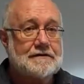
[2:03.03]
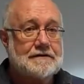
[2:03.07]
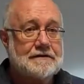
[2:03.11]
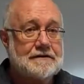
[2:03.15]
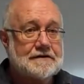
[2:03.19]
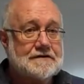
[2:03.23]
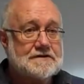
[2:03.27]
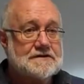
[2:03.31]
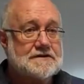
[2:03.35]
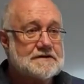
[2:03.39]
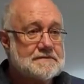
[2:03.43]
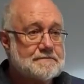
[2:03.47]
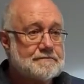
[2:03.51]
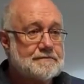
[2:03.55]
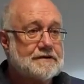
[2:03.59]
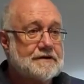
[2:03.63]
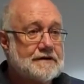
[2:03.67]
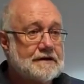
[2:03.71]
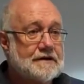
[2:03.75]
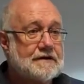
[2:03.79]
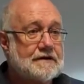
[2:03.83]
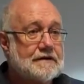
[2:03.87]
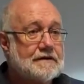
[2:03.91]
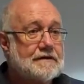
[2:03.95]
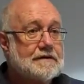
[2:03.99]
things as
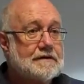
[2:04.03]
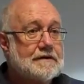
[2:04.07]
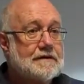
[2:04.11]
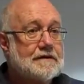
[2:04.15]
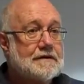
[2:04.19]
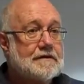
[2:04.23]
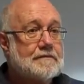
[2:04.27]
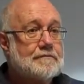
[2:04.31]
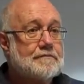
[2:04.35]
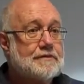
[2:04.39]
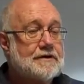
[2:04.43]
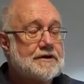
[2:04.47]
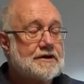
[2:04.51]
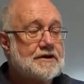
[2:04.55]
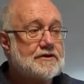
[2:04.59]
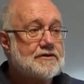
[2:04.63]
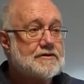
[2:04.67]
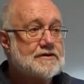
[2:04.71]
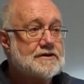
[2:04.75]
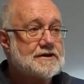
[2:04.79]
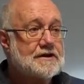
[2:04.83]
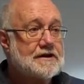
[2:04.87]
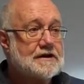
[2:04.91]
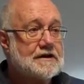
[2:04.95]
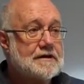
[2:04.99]
being
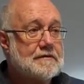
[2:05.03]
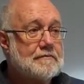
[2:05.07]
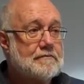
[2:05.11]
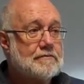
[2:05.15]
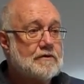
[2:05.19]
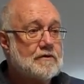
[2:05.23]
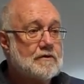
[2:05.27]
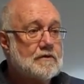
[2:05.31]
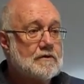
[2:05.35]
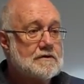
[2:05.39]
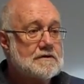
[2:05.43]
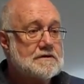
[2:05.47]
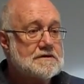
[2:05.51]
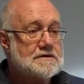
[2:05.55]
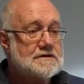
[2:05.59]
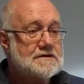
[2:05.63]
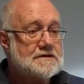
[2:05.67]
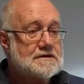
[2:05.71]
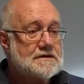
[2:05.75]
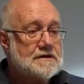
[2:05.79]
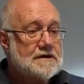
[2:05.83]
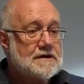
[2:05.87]
critically important.